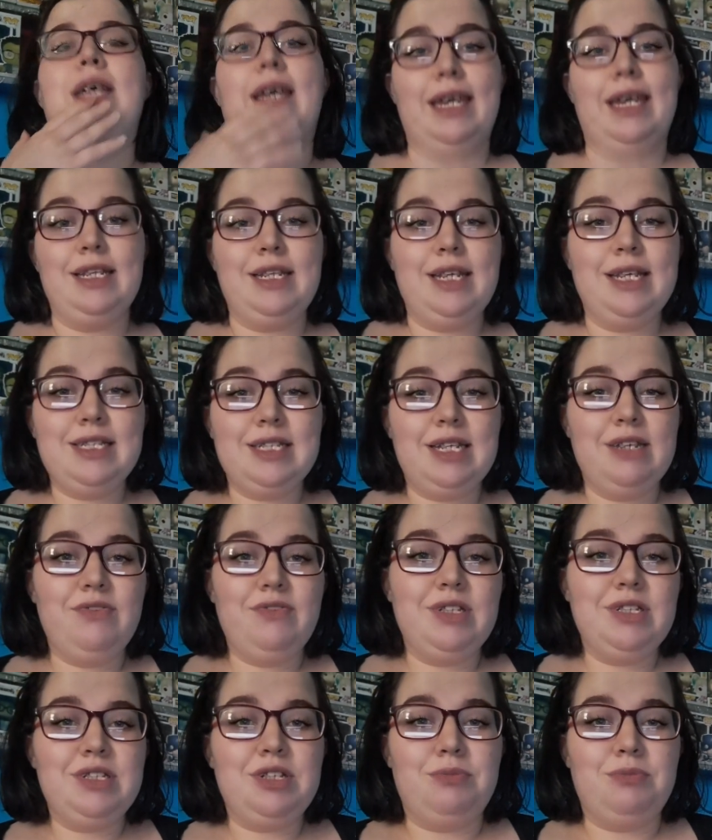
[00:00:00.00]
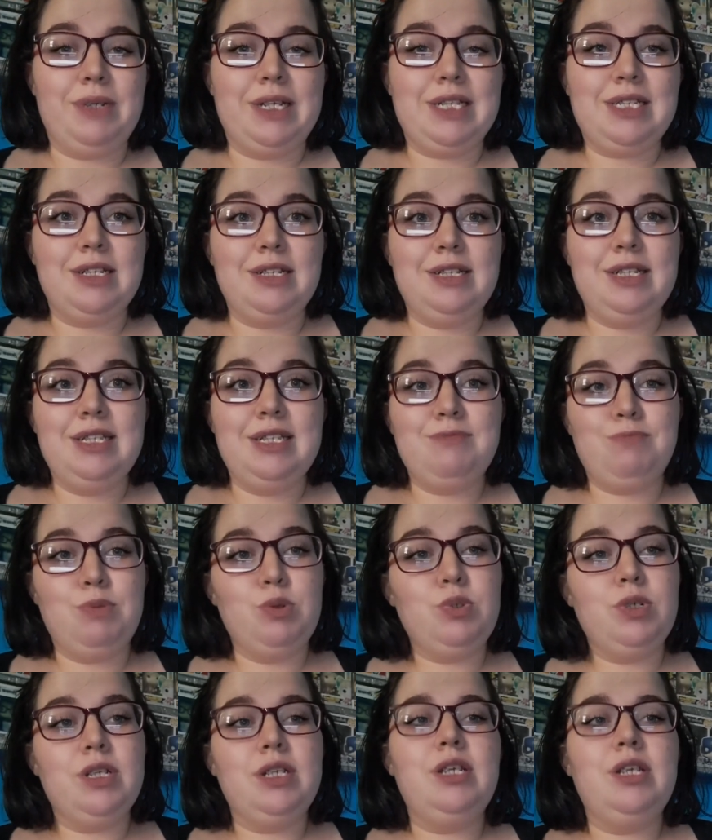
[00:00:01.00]
8 days left until my son is
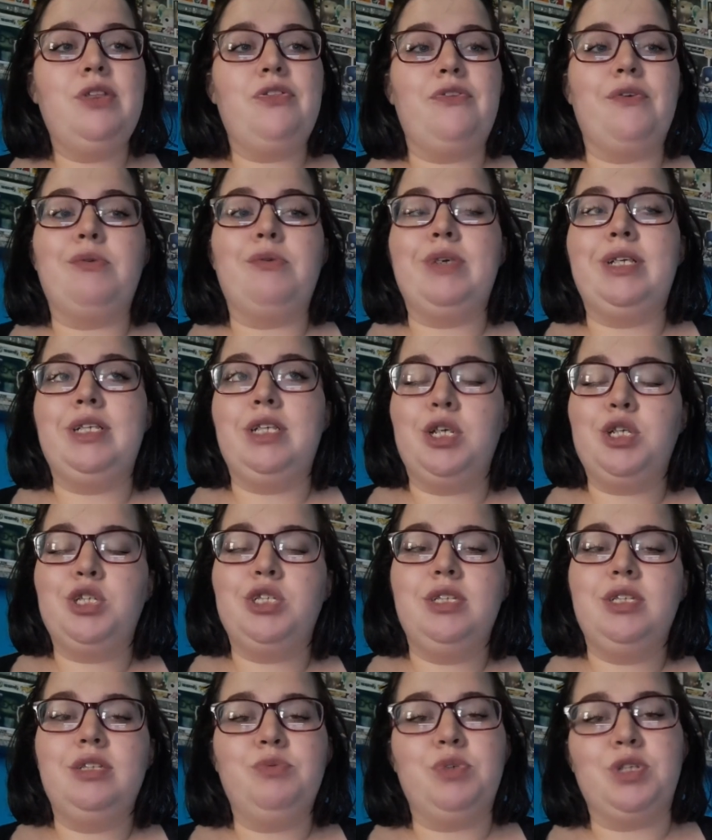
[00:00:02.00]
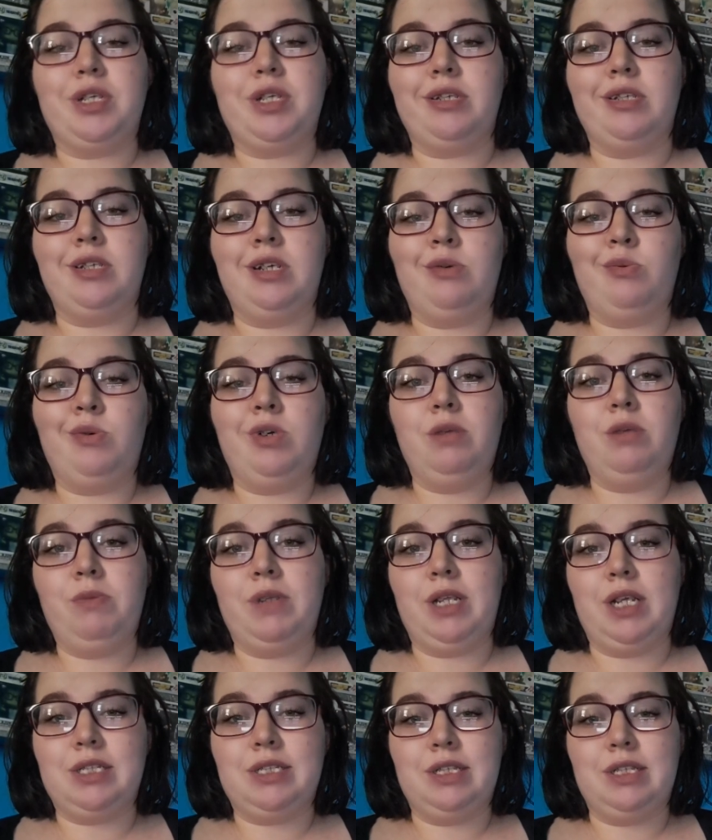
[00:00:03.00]
born through induction, which I did not want, but
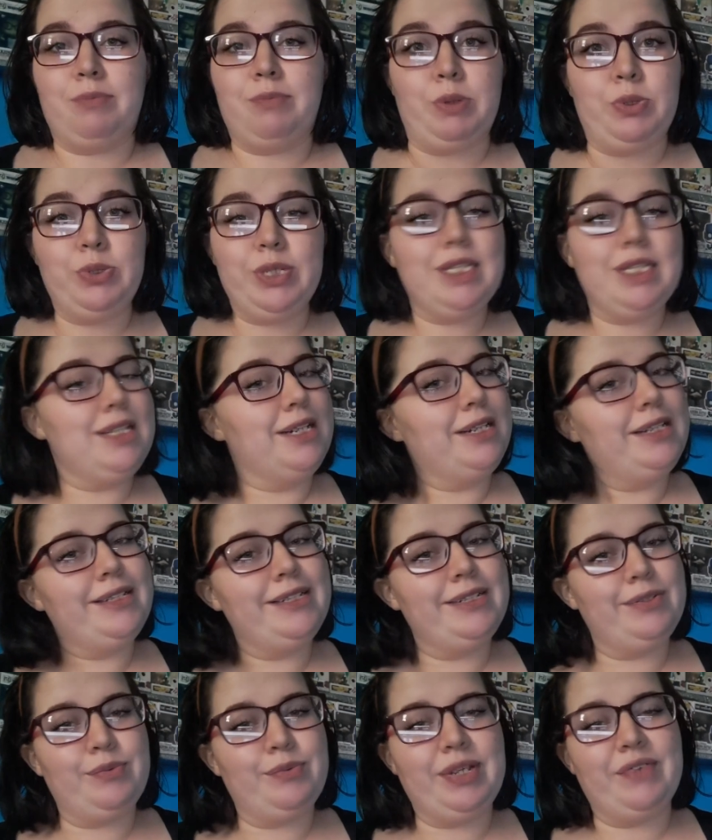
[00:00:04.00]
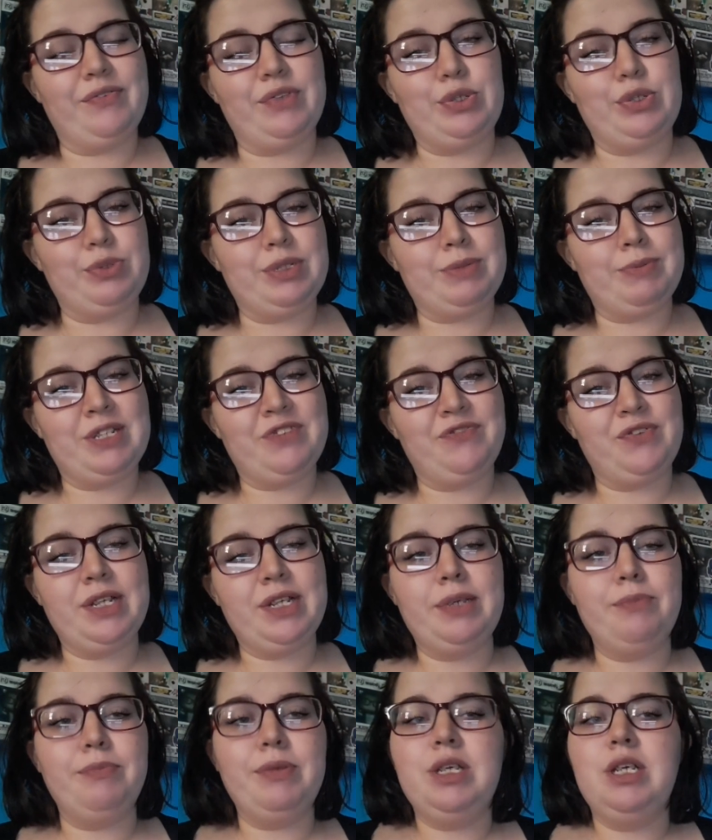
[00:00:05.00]
that's not the point. We have to do what's best for
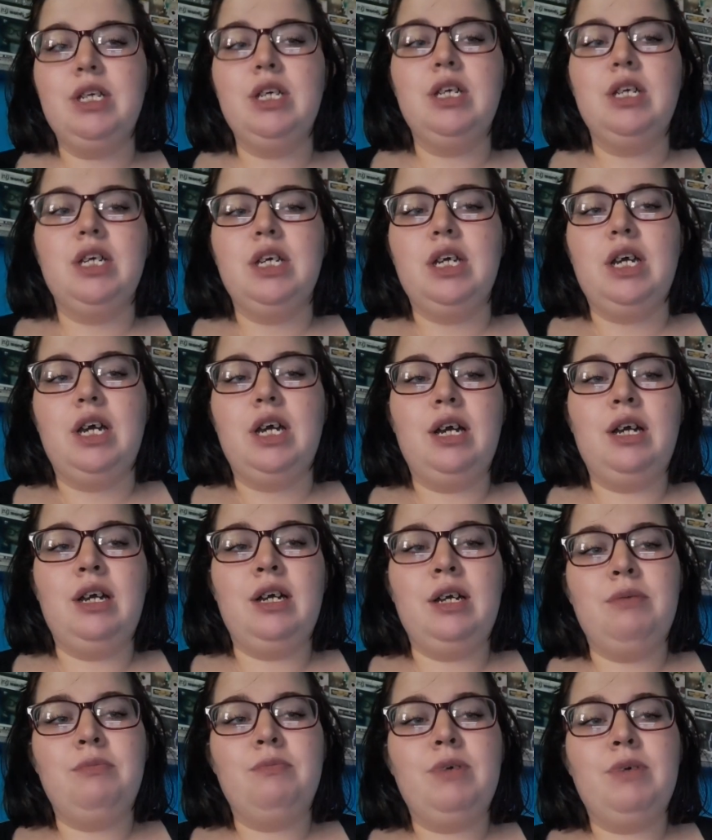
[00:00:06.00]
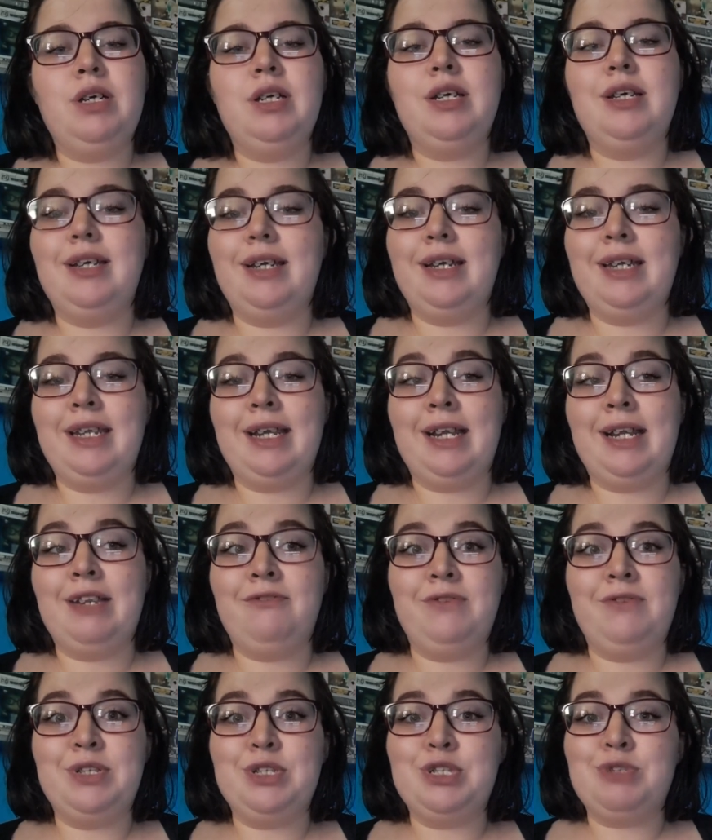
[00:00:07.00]
him. And I gotta
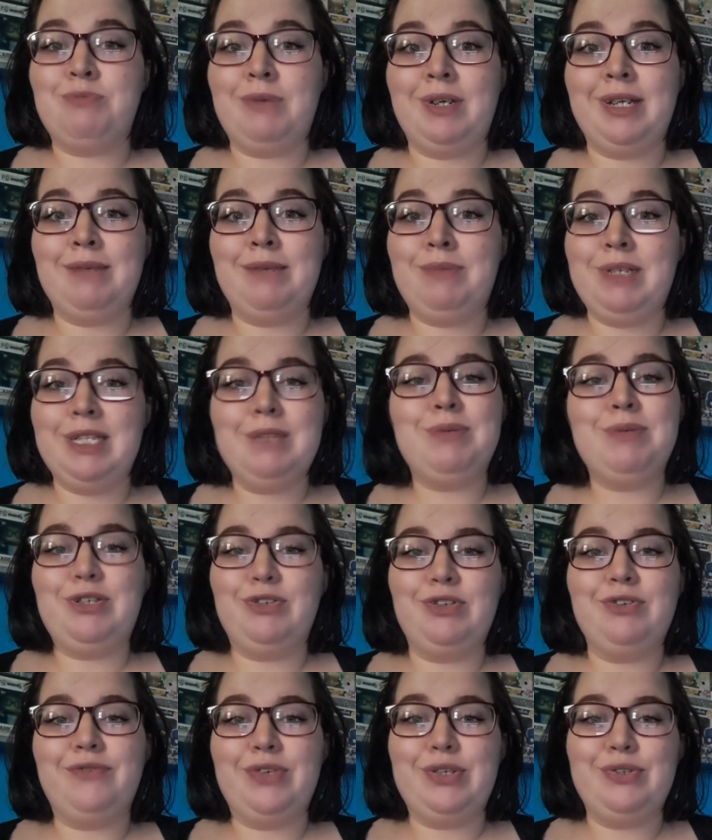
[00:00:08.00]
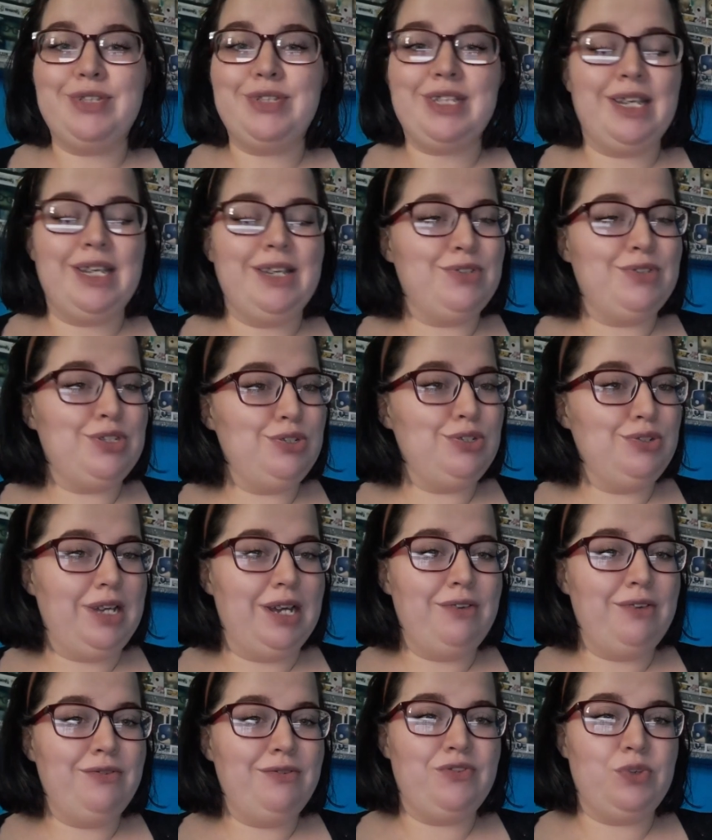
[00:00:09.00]
finish my Peacemaker reviews. I have two
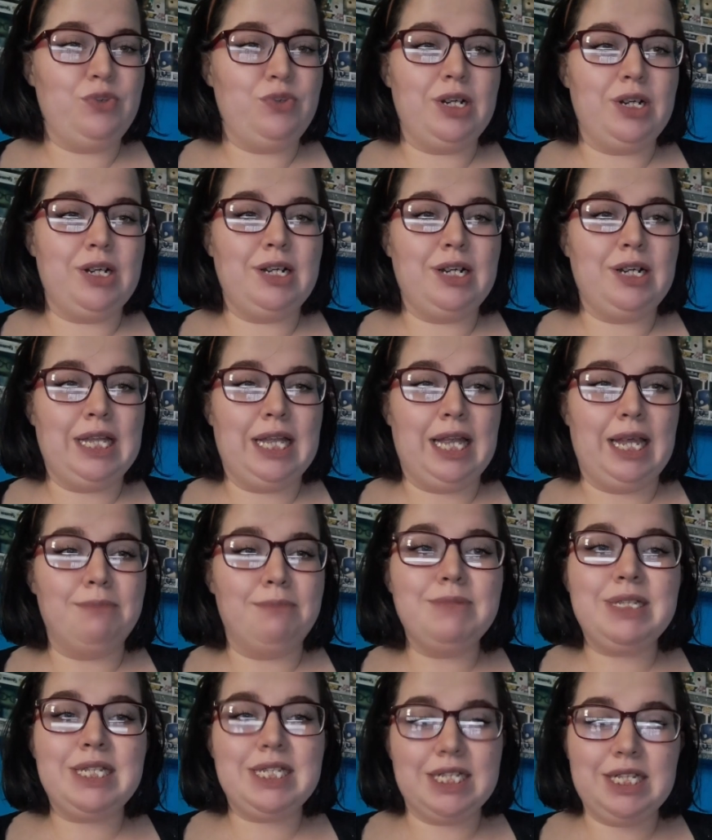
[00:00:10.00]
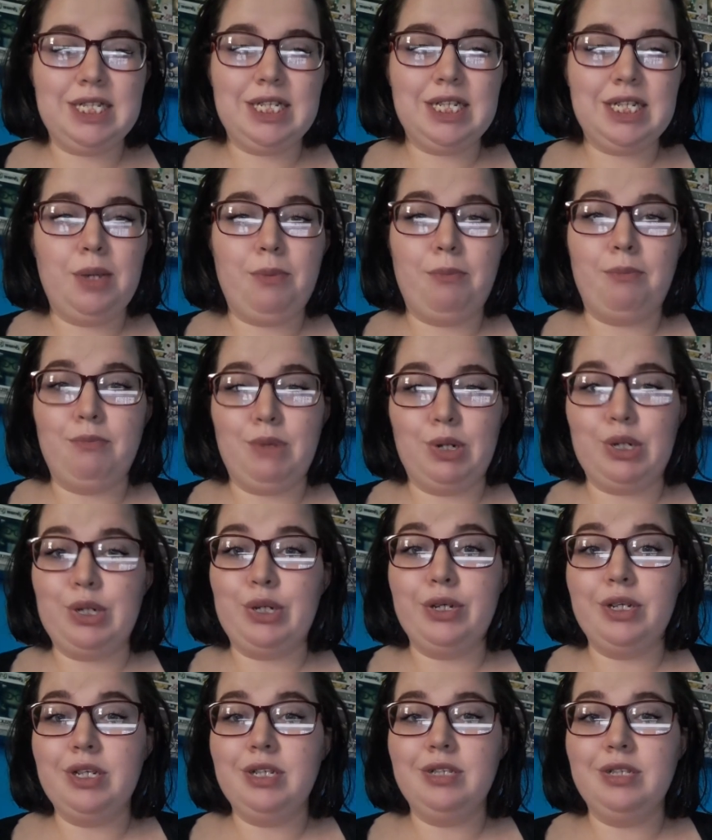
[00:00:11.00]
left for Clemson
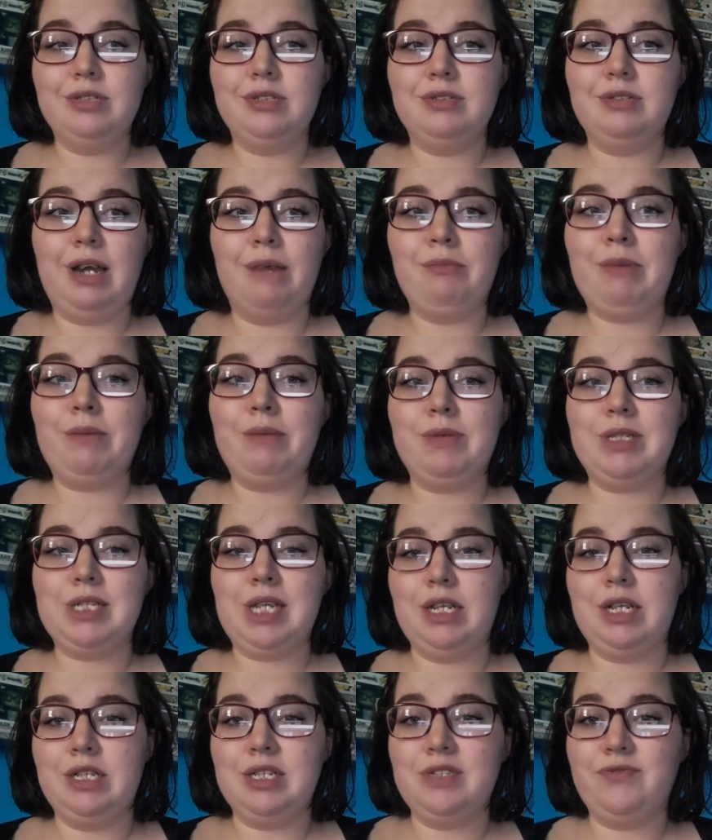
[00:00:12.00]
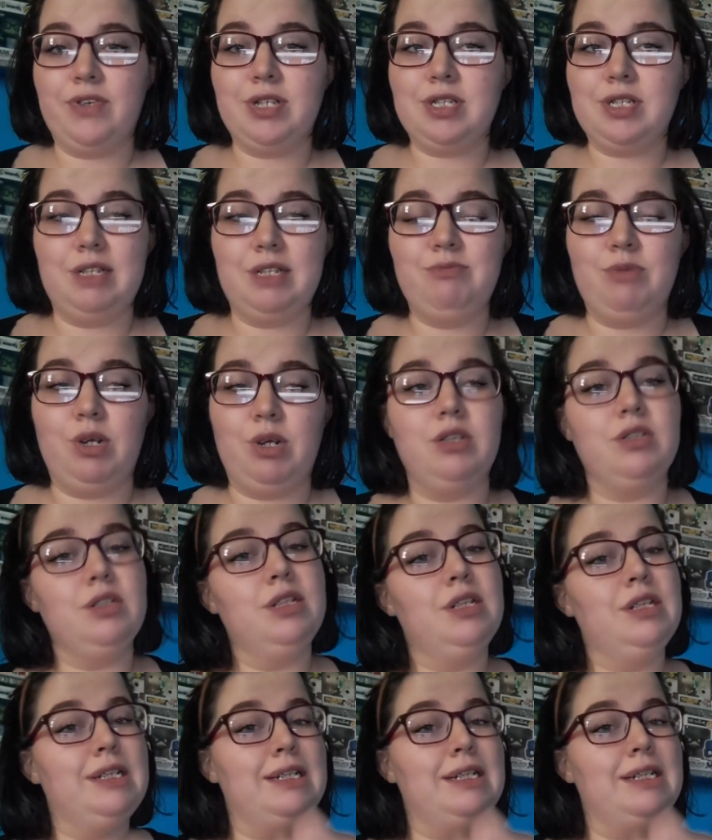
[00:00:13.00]
Murn. I might be saying his first name wrong.